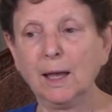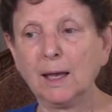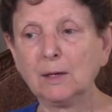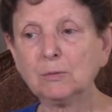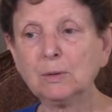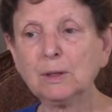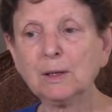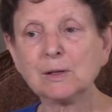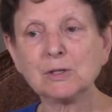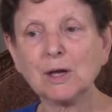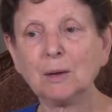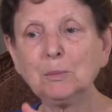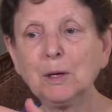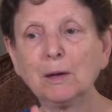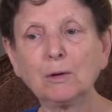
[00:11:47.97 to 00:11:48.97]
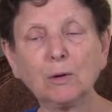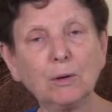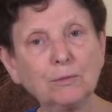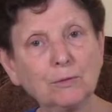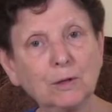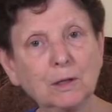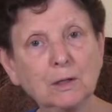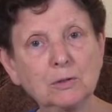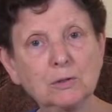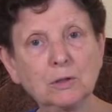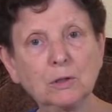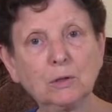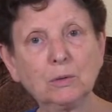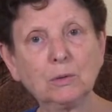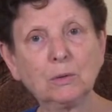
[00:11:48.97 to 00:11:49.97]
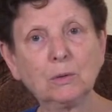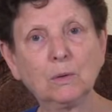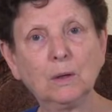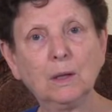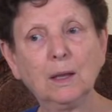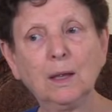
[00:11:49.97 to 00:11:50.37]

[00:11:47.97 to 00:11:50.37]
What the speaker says: and realize, I'm not offering it to you.